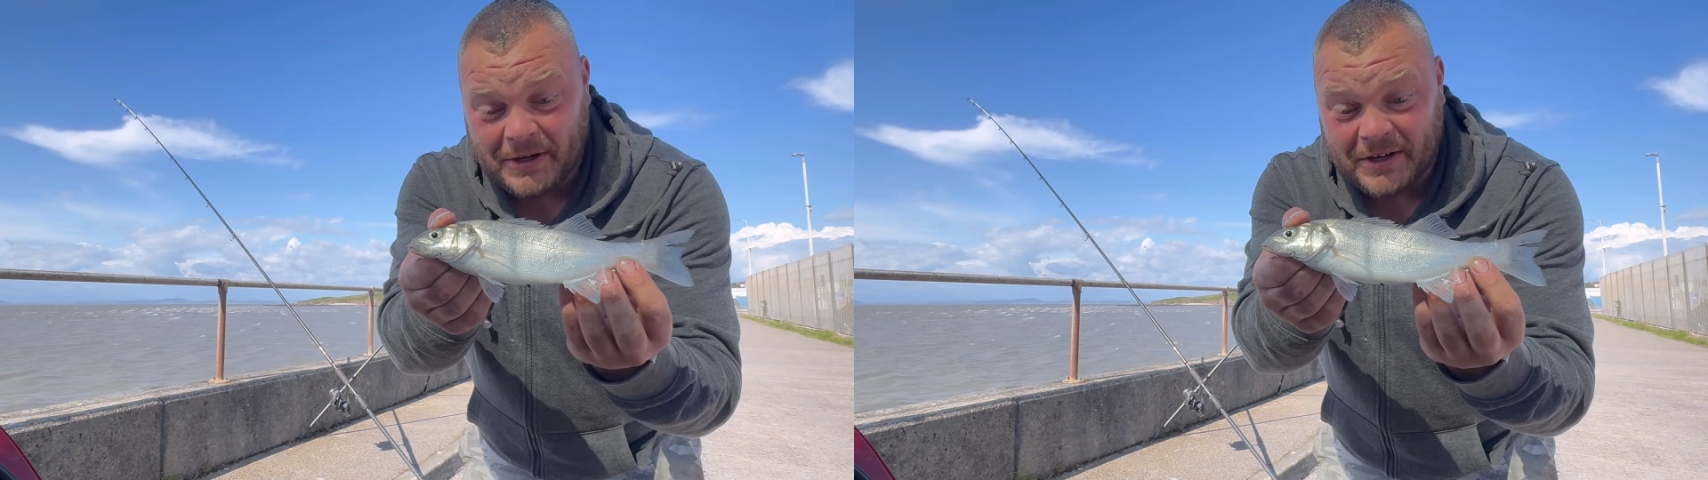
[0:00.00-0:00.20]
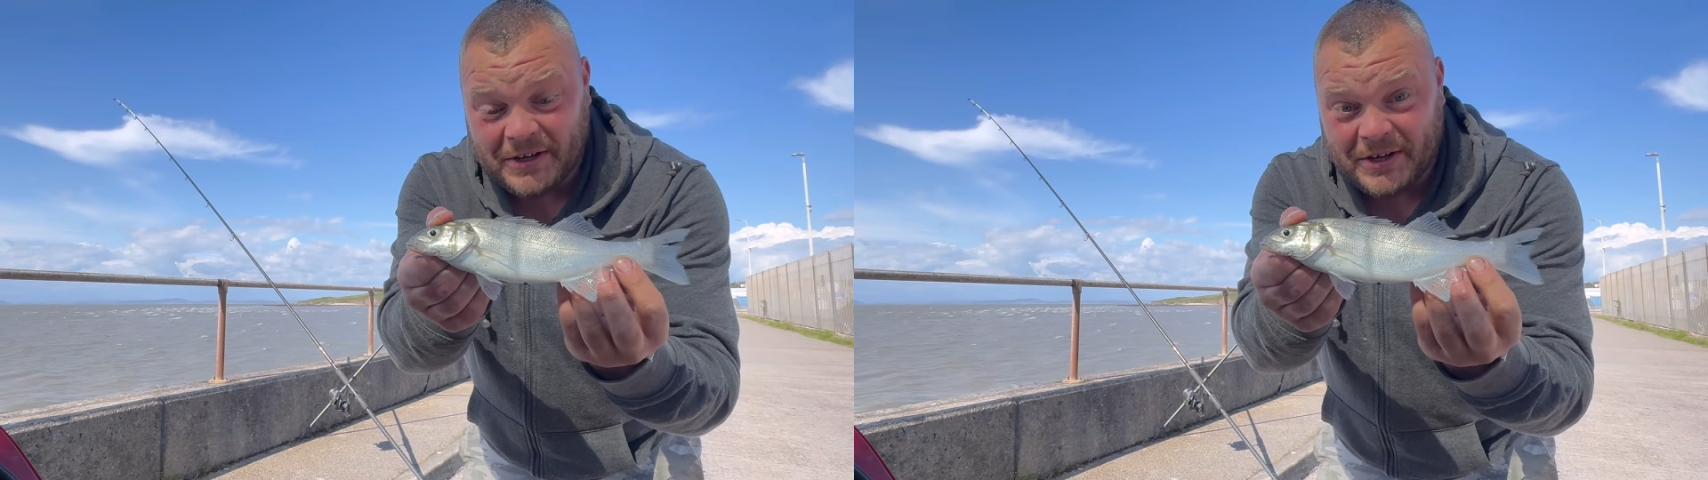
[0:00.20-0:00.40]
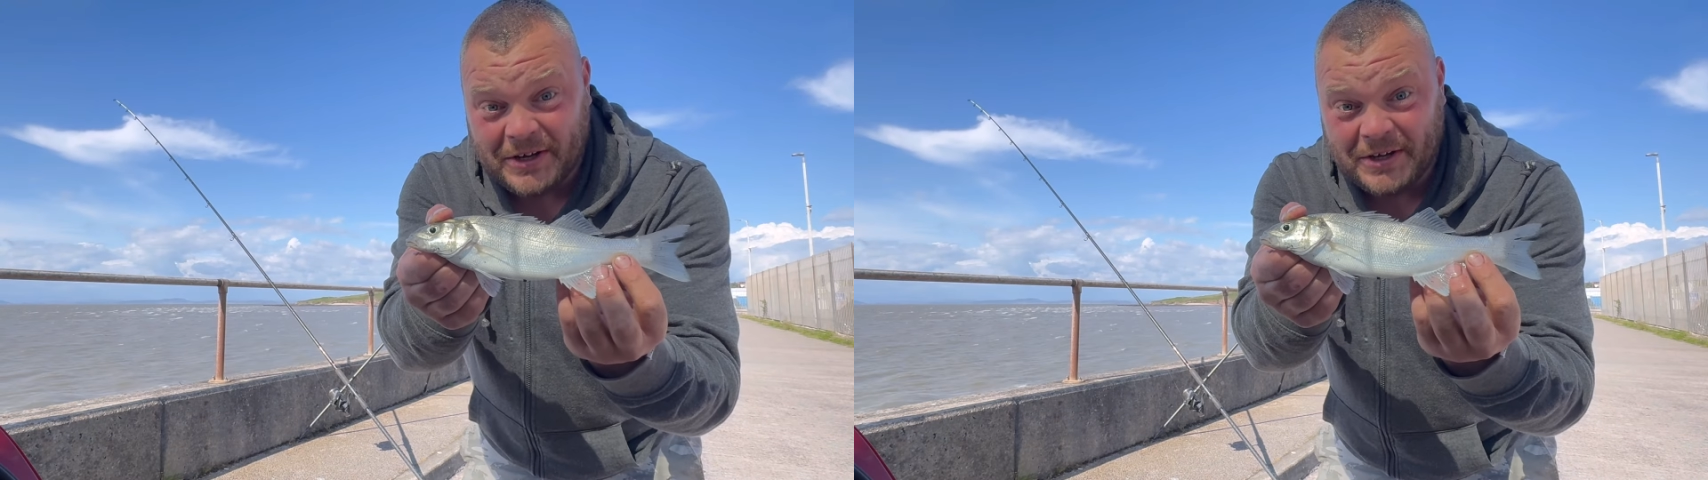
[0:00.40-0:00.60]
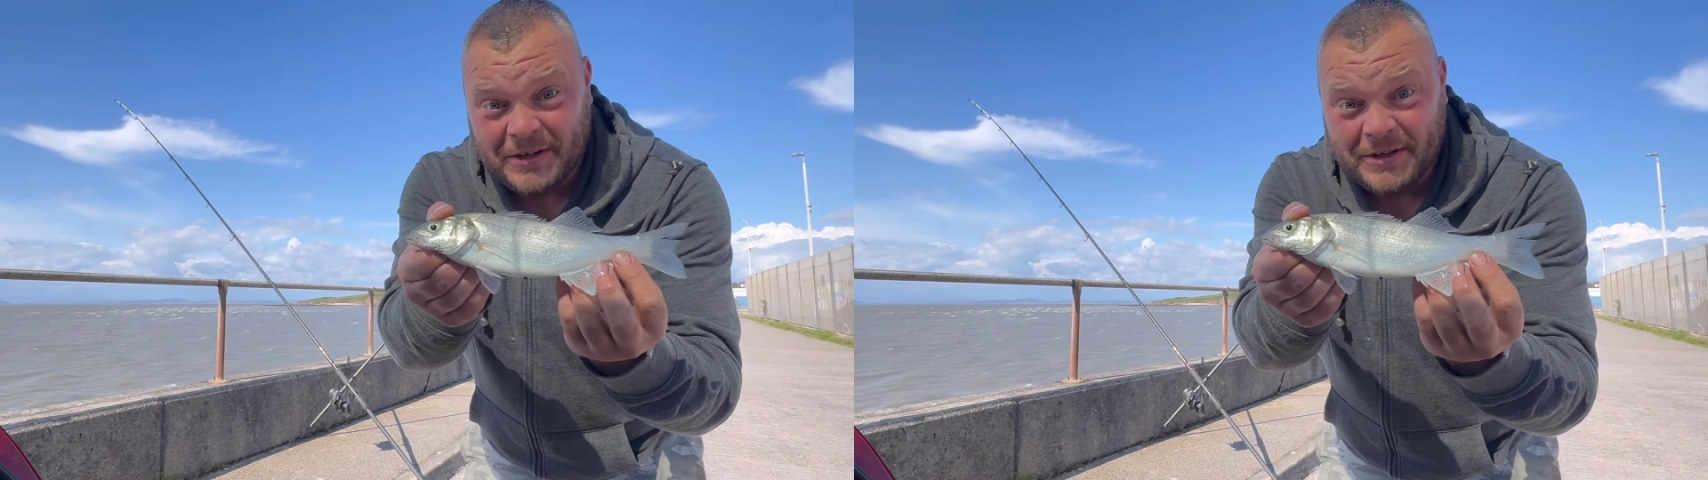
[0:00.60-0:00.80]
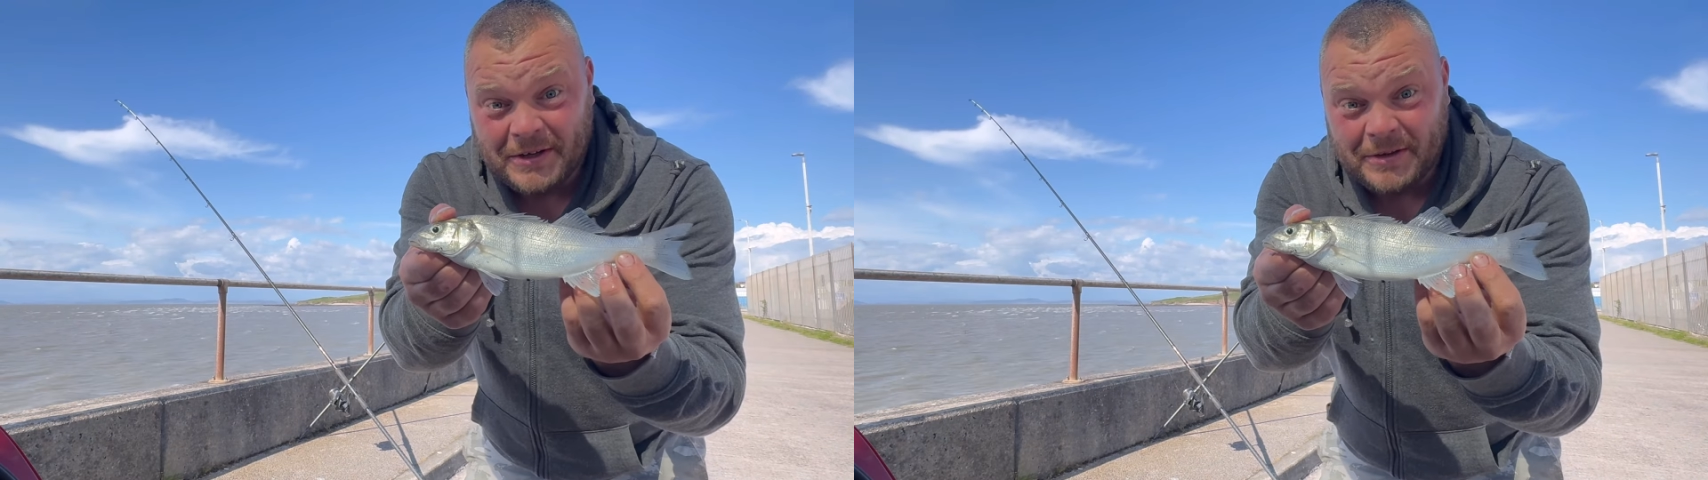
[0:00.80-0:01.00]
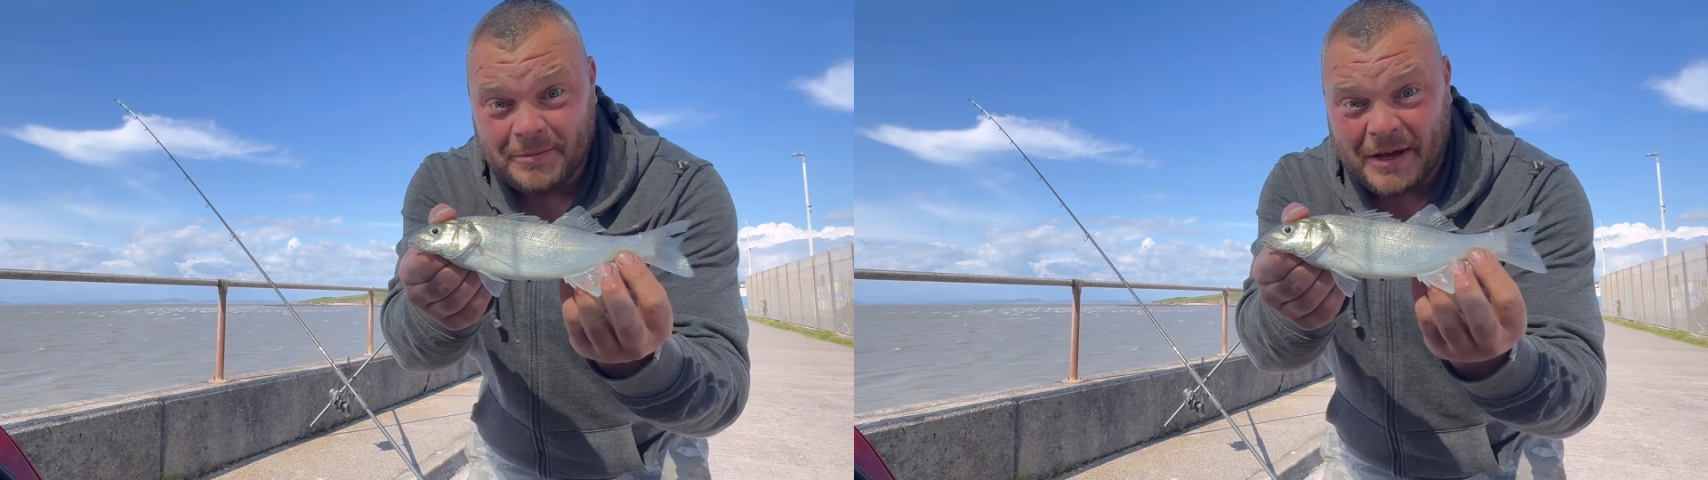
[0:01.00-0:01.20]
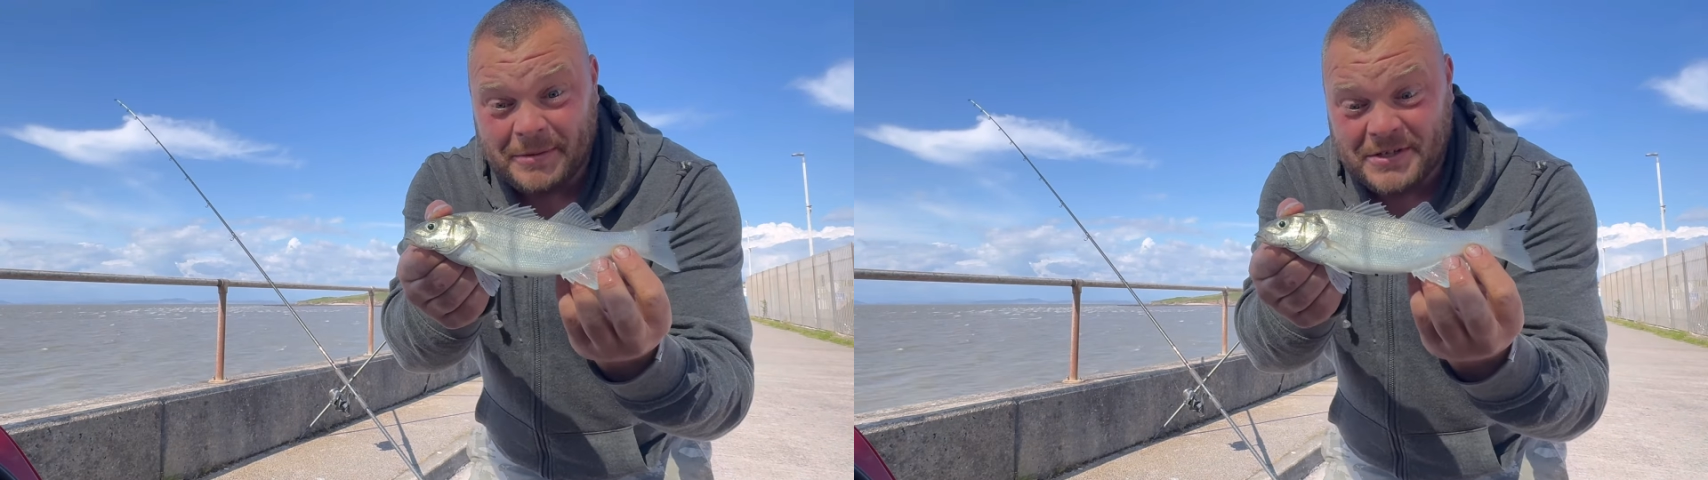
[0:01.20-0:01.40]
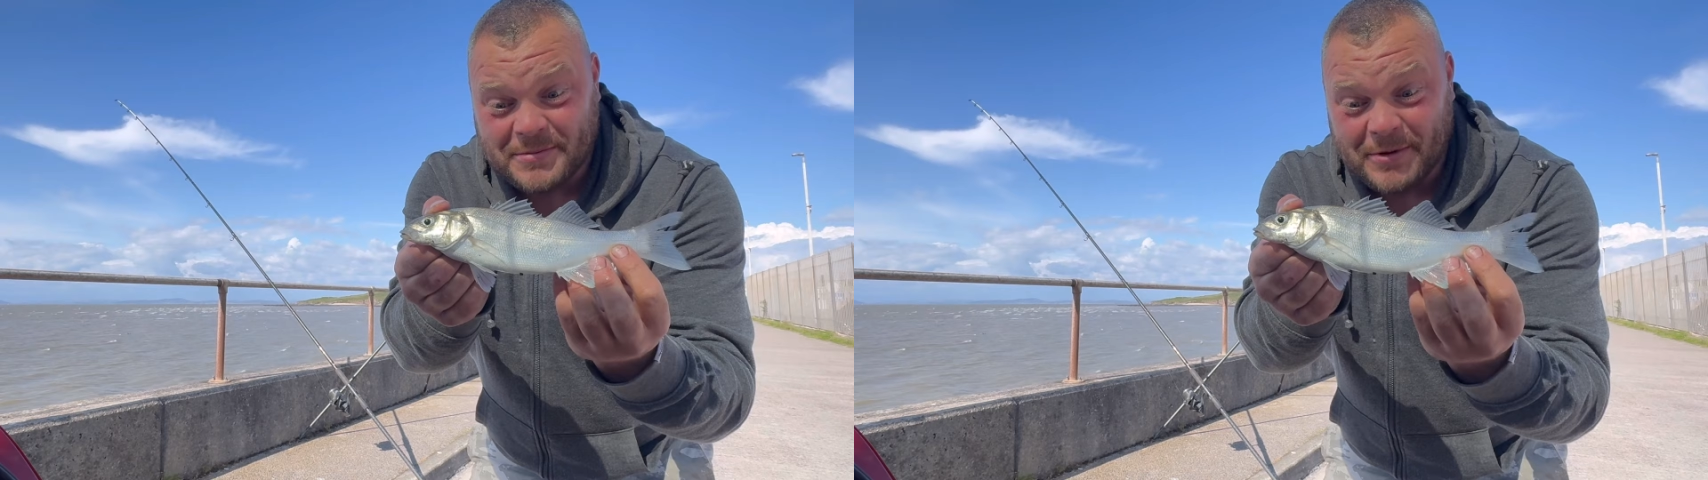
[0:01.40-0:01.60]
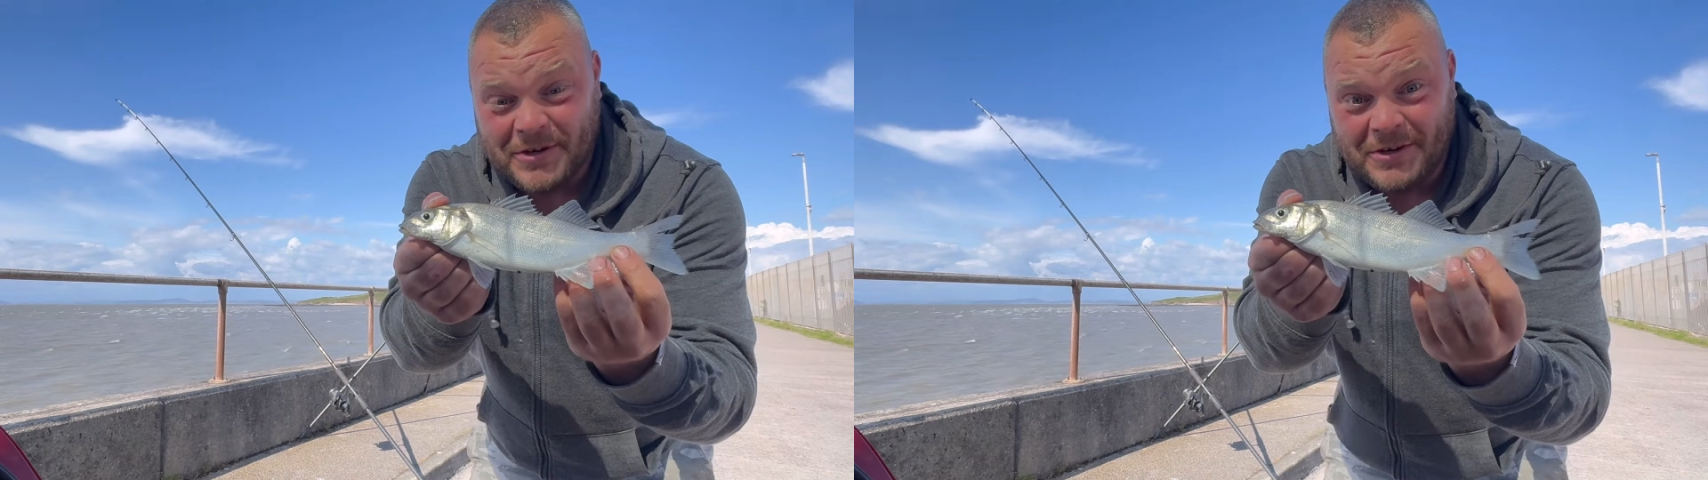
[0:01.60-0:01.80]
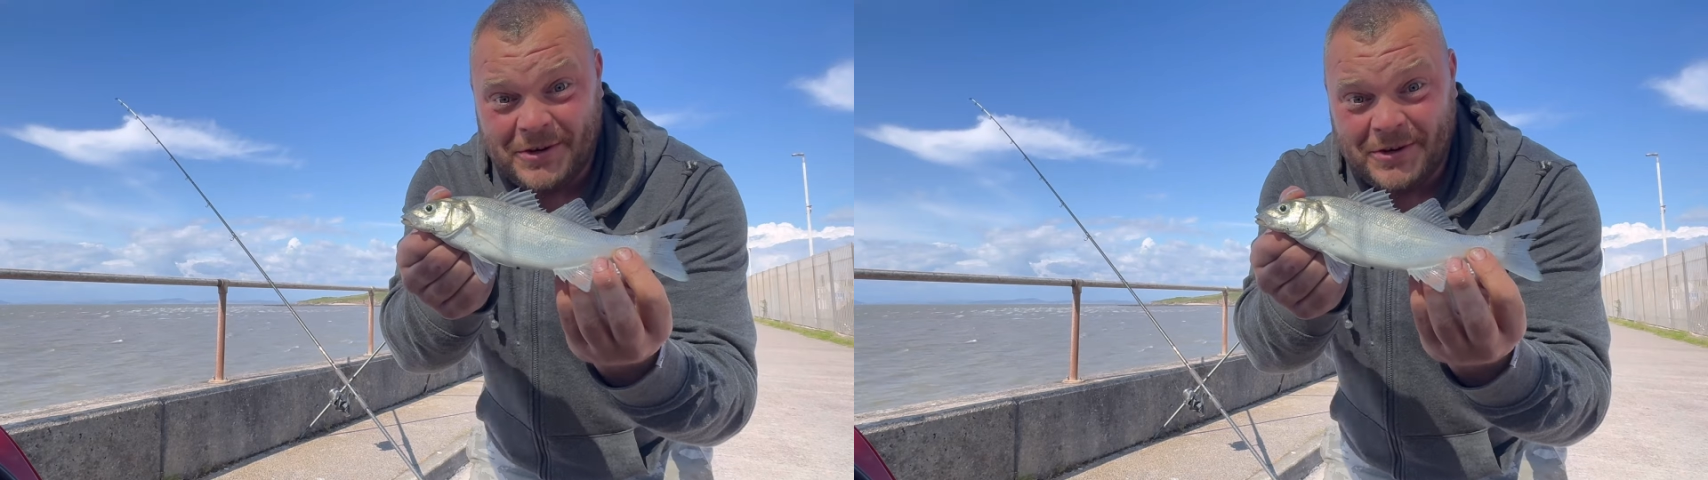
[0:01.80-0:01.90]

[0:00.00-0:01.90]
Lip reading: and maybe there's more.